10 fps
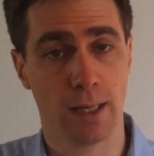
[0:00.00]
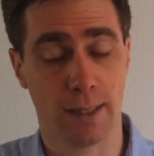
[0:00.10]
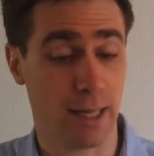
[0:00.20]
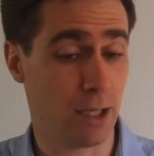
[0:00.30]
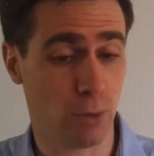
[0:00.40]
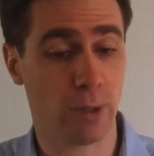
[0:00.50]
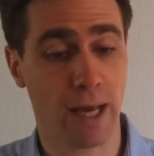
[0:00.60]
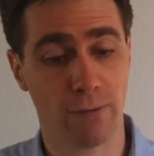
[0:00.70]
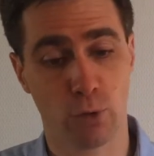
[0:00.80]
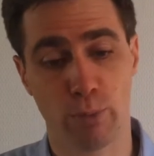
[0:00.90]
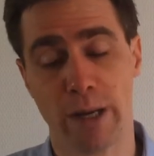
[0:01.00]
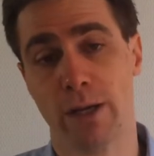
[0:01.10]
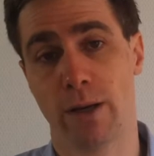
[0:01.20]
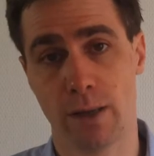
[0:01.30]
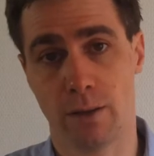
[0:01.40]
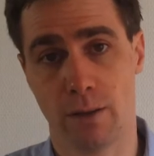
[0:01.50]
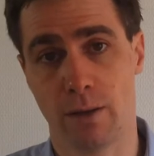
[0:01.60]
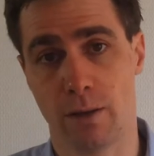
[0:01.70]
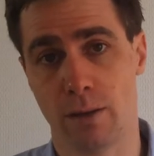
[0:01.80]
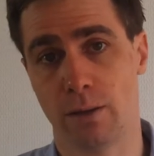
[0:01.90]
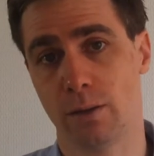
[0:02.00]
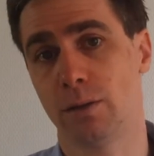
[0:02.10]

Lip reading: then you would have to pay a